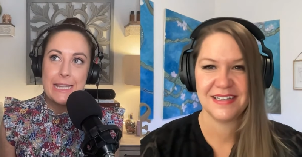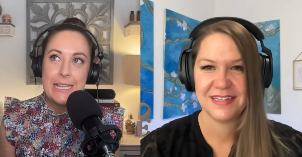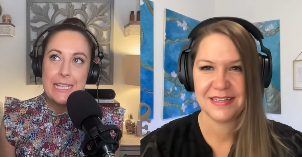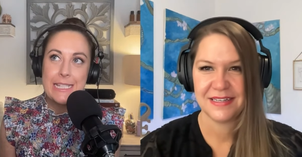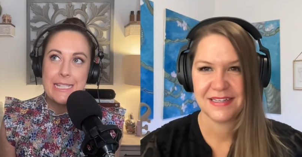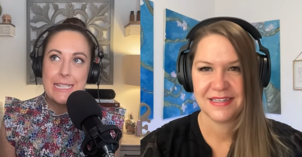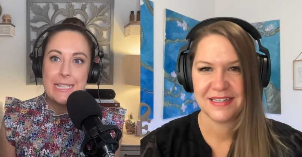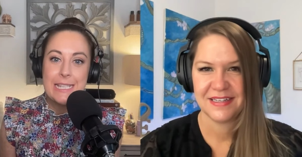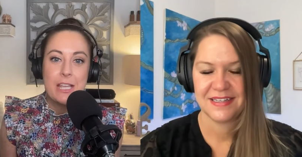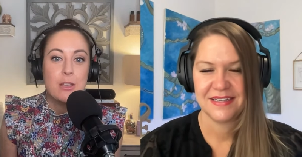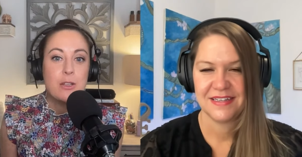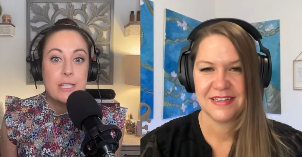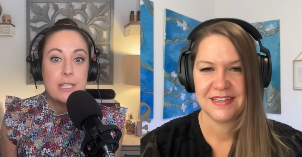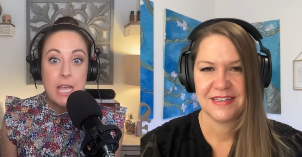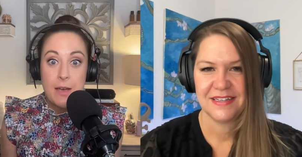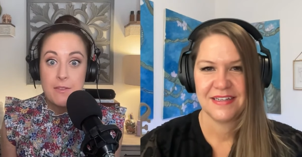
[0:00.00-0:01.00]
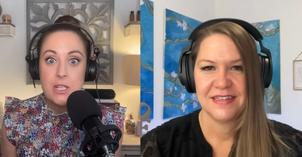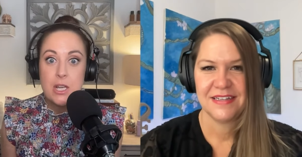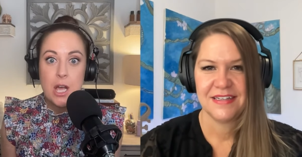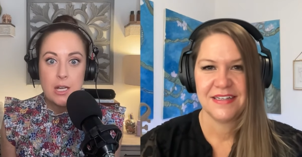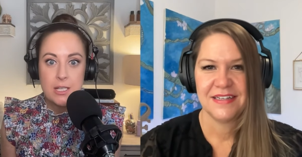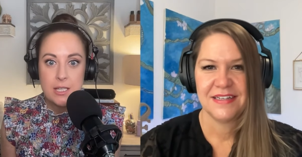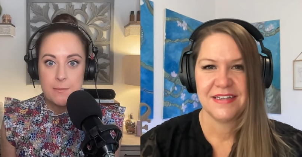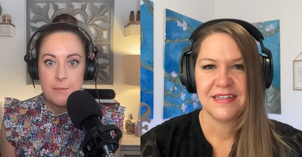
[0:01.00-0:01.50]
Speaker 1: list is that you just haven't
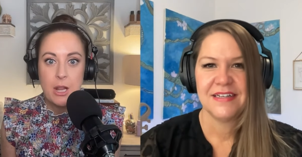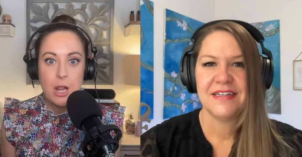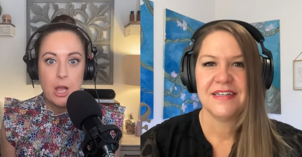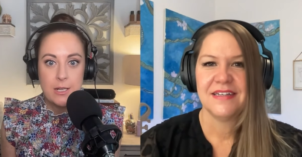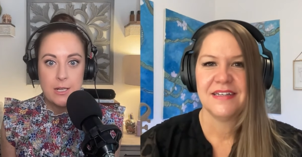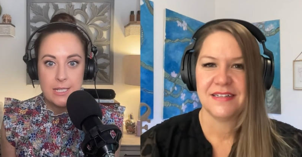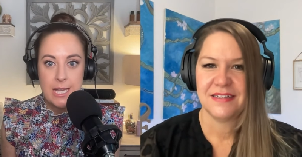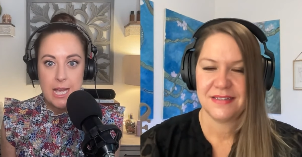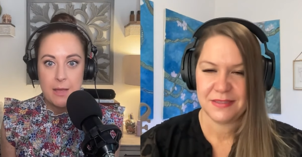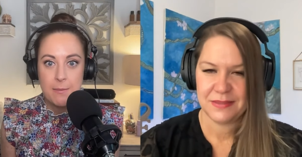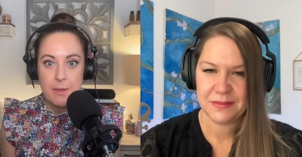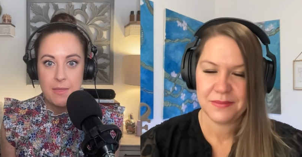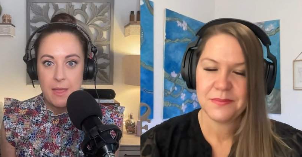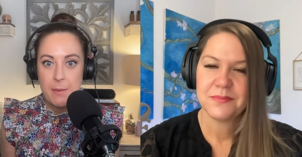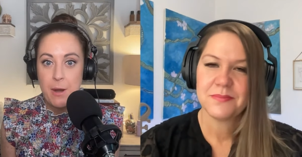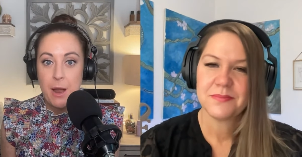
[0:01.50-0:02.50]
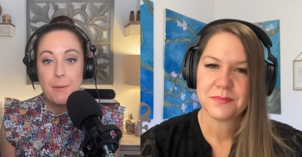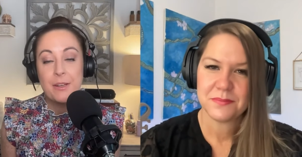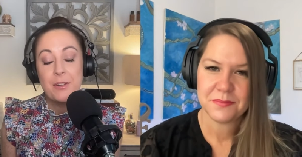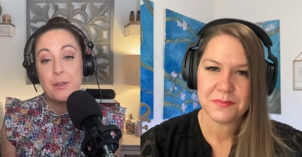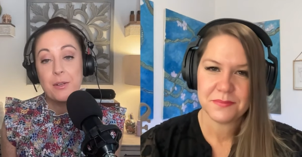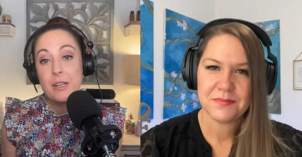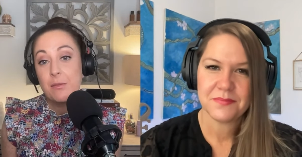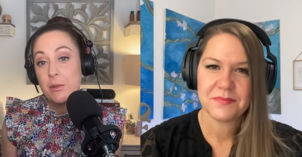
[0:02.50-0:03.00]
talked to them in a long time and they probably
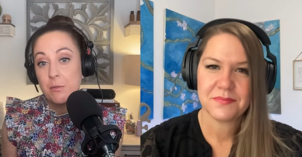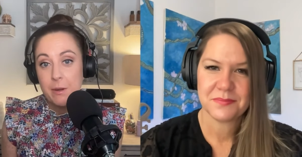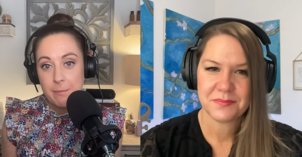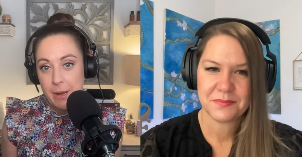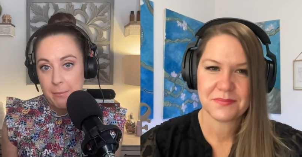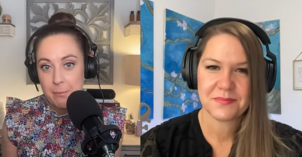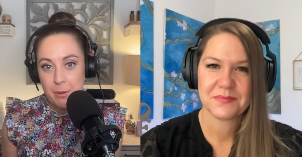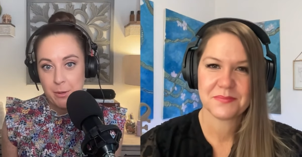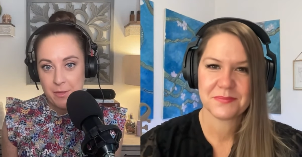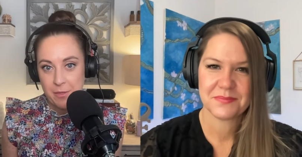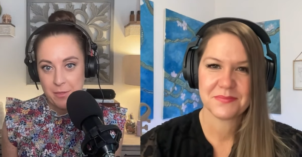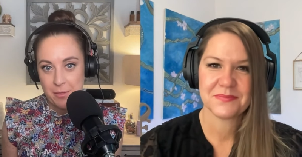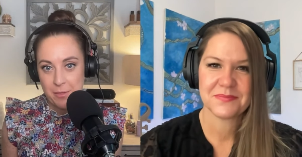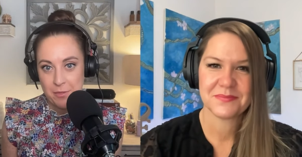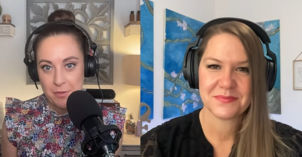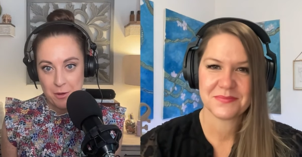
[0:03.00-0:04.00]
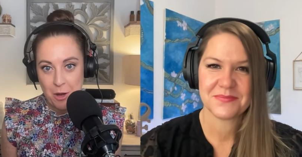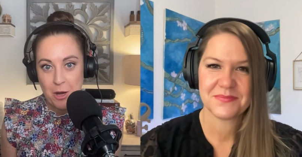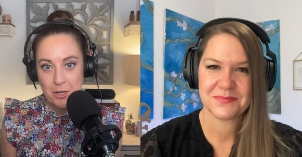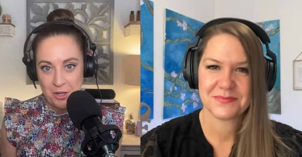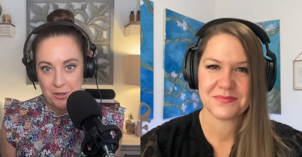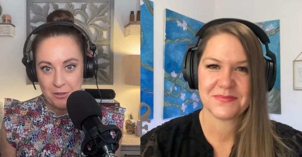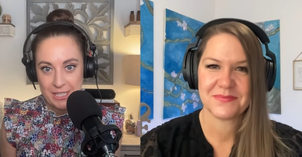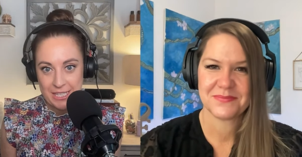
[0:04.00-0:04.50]
don't even remember that they're on
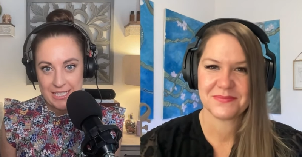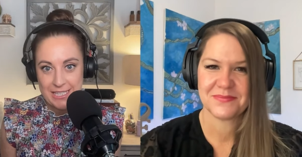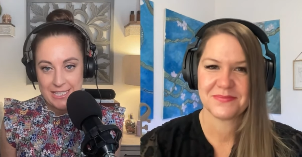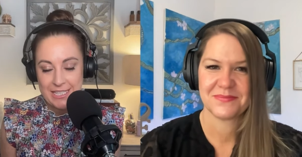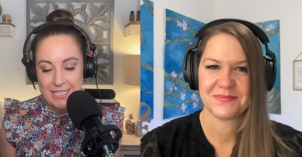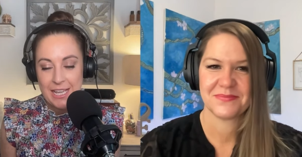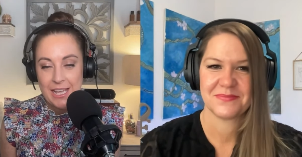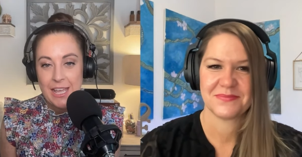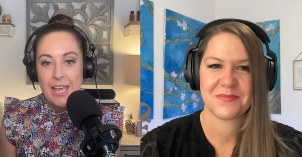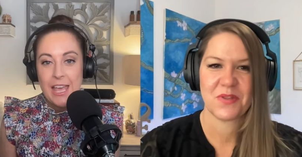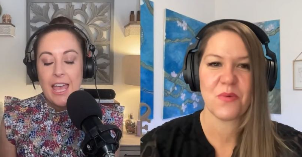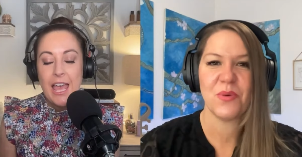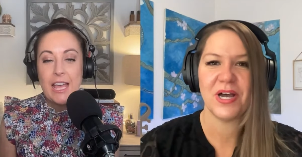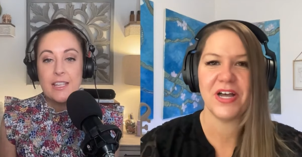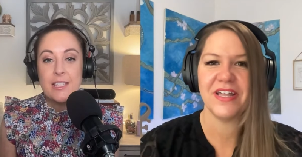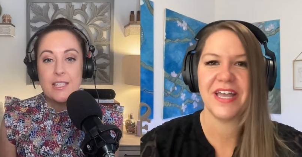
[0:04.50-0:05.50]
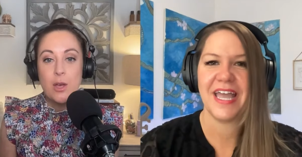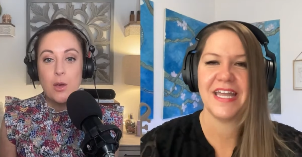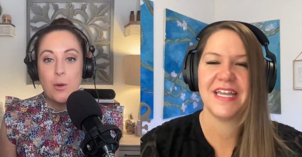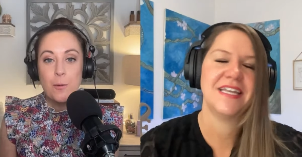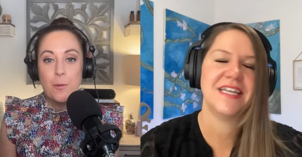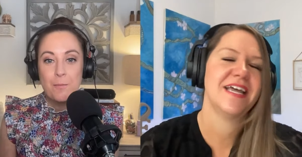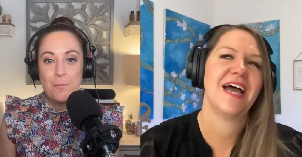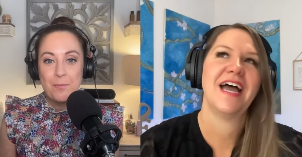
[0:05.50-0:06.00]
your list. Well, and, so,
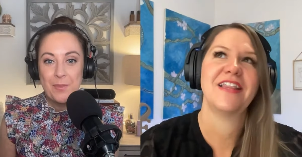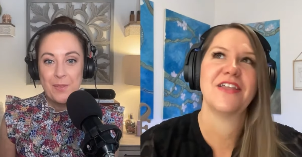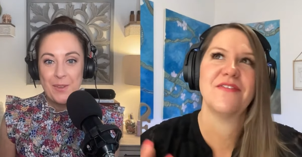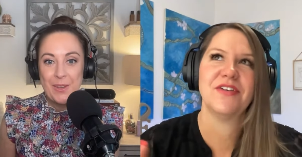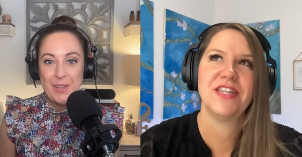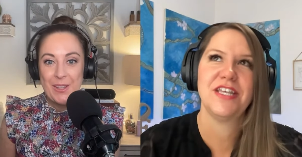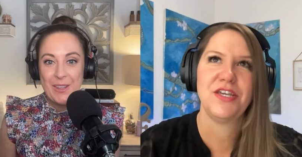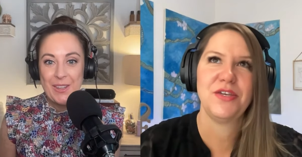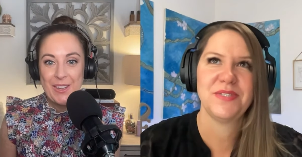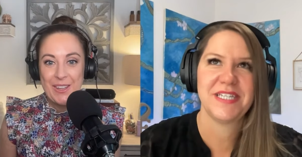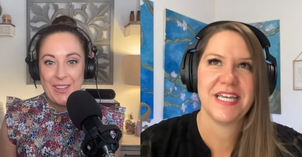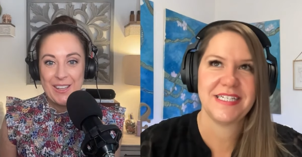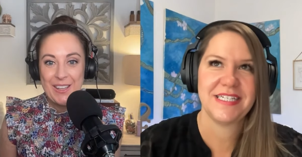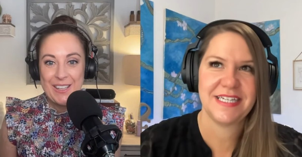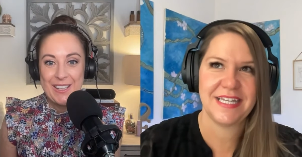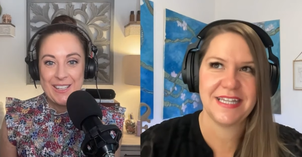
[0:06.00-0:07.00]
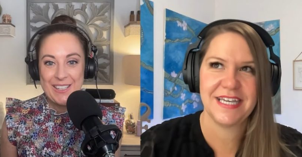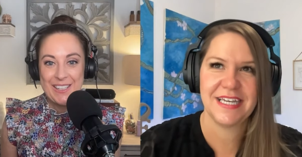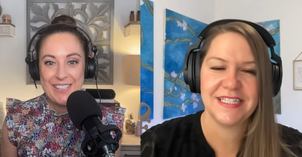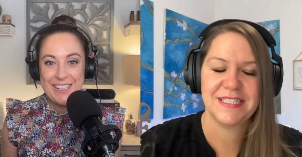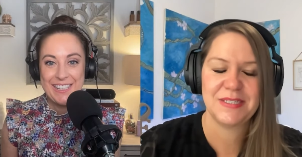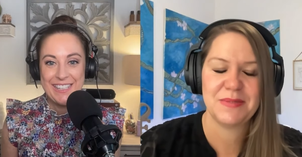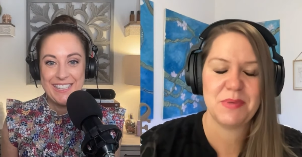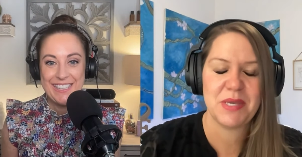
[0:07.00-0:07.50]
and
Speaker 2: I love it that you say dead
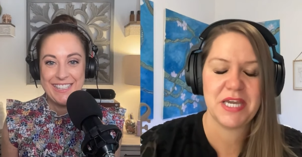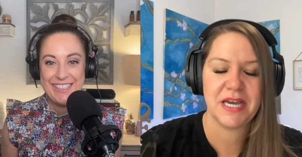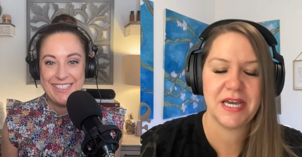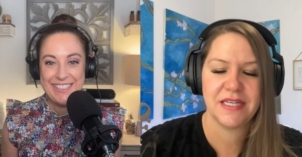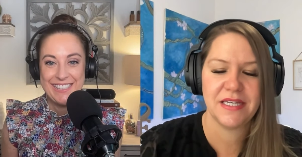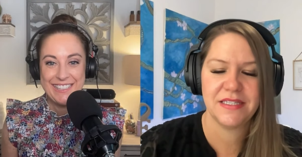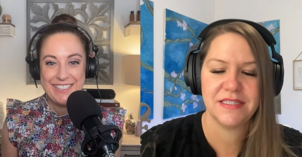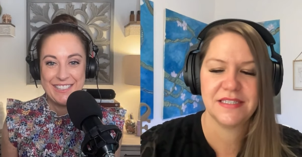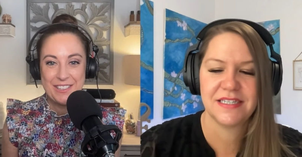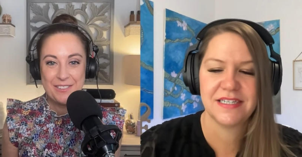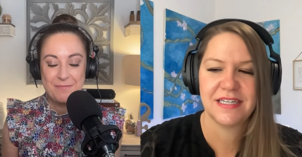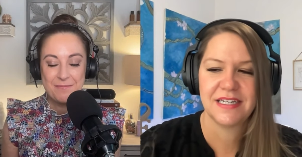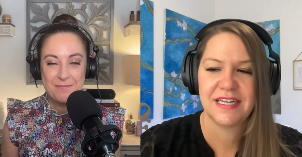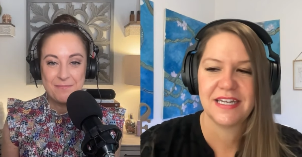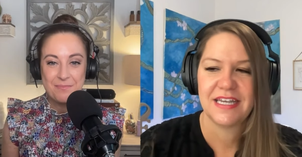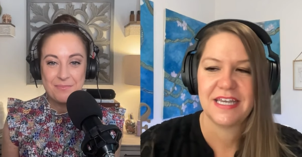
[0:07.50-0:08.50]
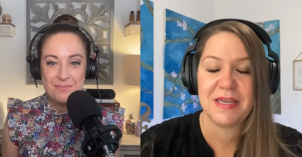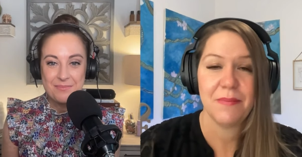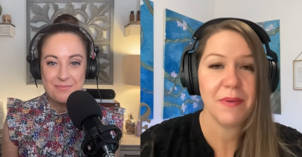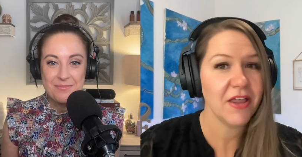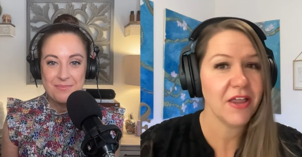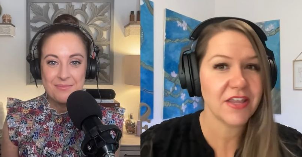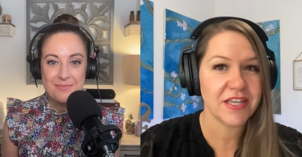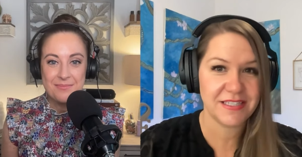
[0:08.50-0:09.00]
list because
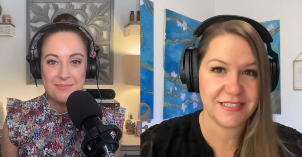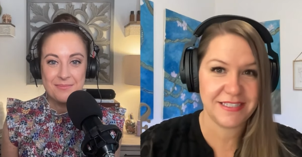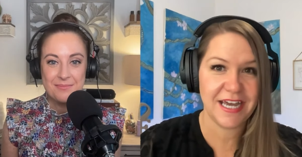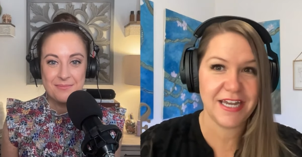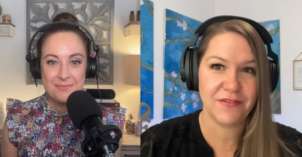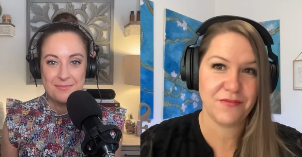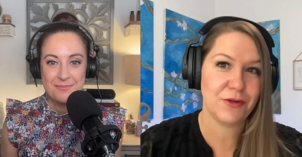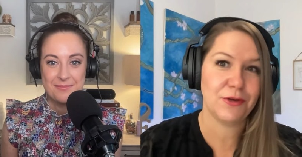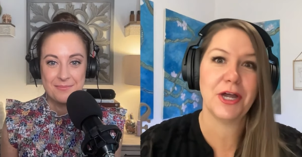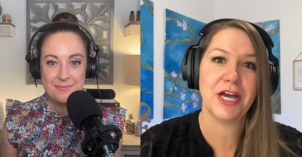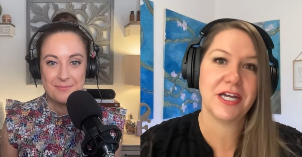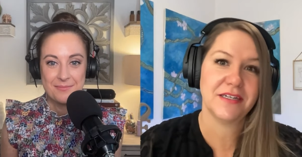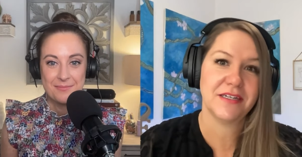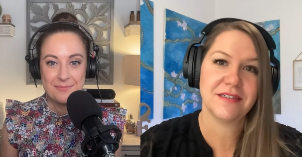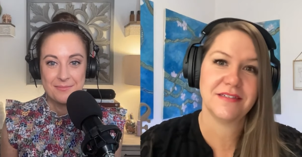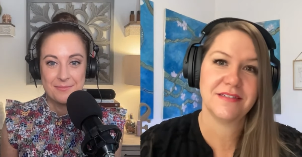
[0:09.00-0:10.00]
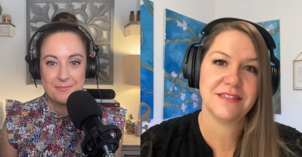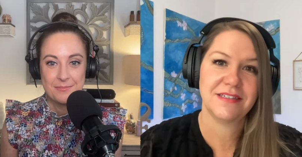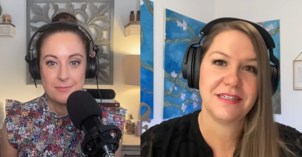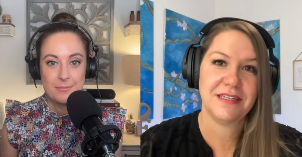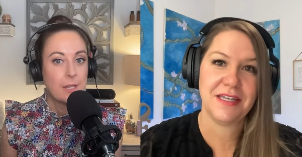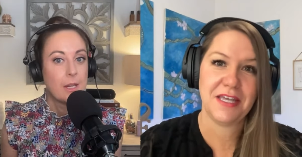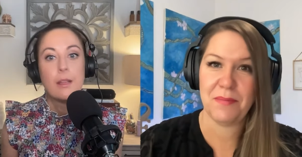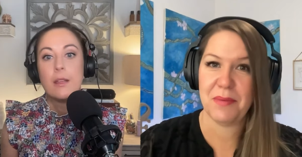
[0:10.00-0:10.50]
email is dead if you're not
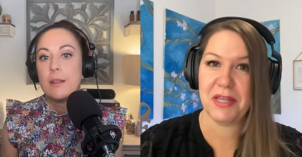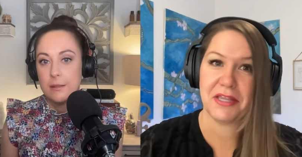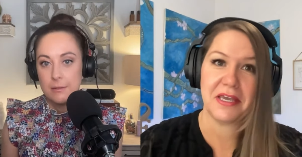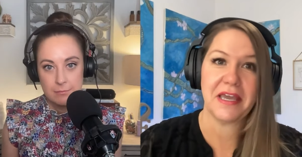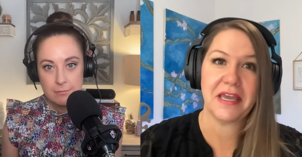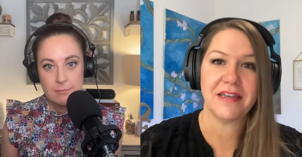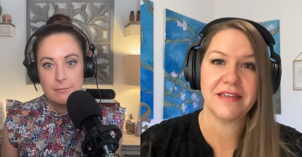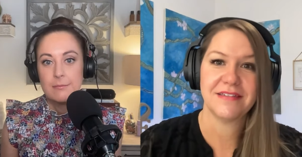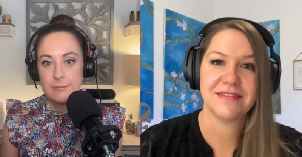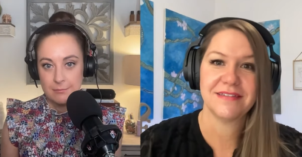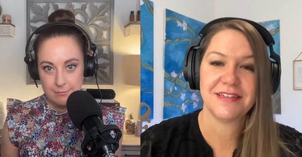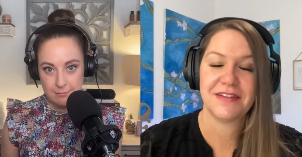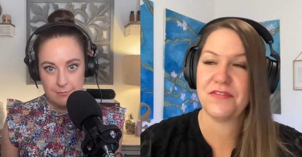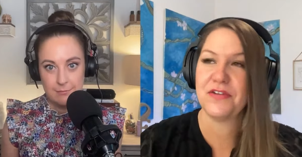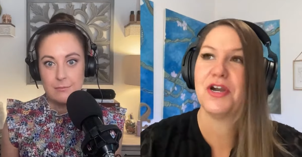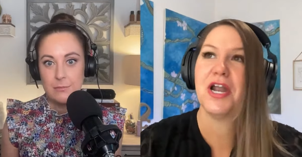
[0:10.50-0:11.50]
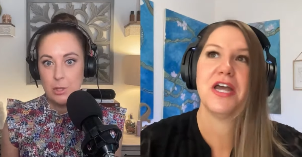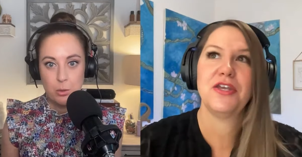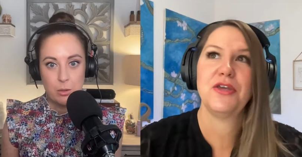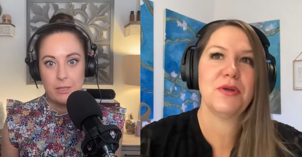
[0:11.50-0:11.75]
emailing it, if you're not totally.